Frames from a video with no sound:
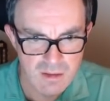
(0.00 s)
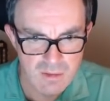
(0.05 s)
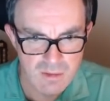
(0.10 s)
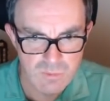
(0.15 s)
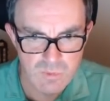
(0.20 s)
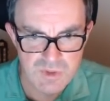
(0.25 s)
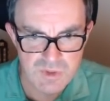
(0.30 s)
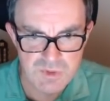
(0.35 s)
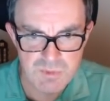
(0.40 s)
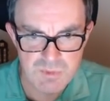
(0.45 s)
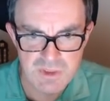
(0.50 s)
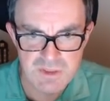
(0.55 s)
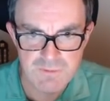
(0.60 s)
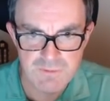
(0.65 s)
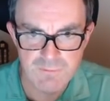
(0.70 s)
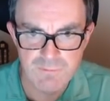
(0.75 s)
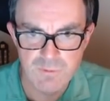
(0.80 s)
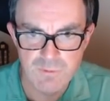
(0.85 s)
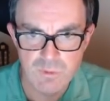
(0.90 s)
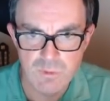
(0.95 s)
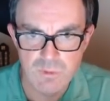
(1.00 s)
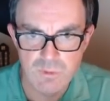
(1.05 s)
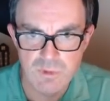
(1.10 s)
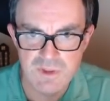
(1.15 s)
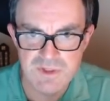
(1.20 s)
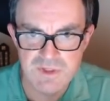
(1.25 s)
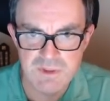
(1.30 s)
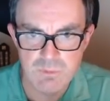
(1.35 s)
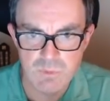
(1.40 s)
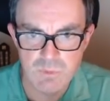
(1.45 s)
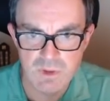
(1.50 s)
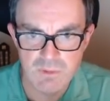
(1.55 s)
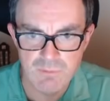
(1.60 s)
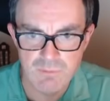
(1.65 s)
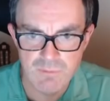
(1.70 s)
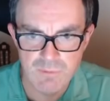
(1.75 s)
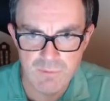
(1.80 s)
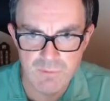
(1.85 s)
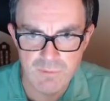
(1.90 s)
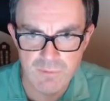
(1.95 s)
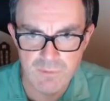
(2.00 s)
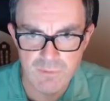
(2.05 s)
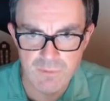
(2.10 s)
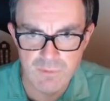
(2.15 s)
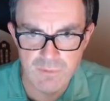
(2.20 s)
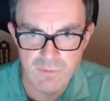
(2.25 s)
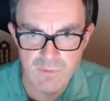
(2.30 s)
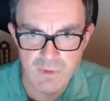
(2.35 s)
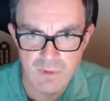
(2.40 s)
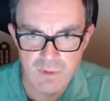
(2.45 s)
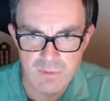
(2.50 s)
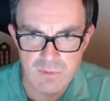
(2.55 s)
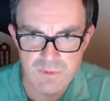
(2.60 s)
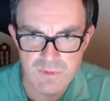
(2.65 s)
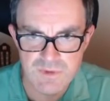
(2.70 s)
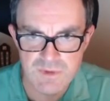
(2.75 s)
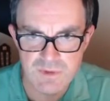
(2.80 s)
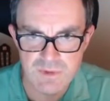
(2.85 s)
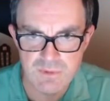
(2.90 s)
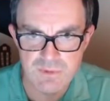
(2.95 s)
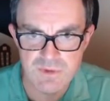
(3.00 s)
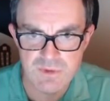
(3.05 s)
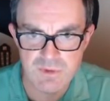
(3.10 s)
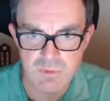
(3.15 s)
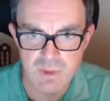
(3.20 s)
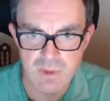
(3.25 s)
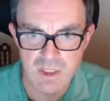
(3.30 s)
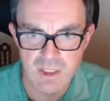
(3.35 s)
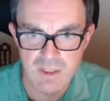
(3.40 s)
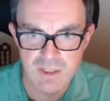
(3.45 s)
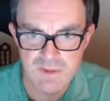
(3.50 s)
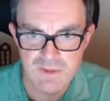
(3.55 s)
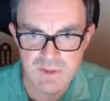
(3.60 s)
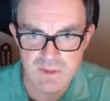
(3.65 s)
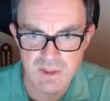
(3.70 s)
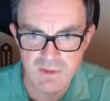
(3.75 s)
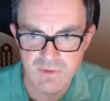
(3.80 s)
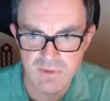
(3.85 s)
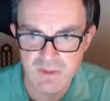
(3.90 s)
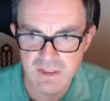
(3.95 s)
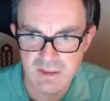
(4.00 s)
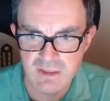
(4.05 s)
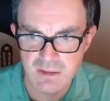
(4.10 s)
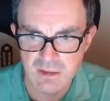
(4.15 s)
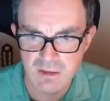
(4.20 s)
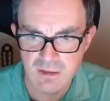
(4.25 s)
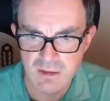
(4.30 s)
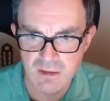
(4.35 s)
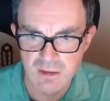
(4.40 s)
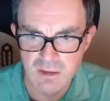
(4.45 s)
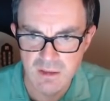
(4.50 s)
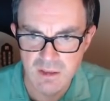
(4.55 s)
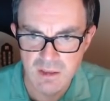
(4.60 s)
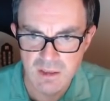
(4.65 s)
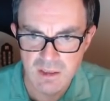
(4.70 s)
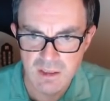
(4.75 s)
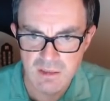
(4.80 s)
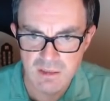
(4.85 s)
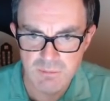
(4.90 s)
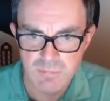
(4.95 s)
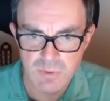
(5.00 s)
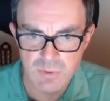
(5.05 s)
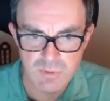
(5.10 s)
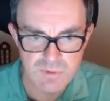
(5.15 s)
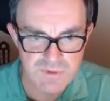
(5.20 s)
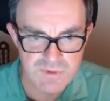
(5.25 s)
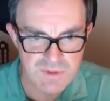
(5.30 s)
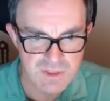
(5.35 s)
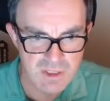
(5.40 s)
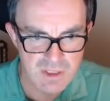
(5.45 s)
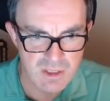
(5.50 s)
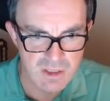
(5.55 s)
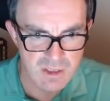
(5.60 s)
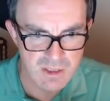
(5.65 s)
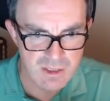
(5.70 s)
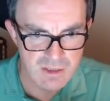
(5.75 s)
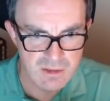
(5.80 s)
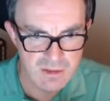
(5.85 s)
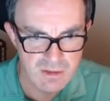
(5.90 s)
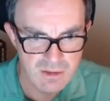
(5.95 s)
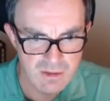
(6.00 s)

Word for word: Which means 4 is in one of those two squares, I think, in box 9.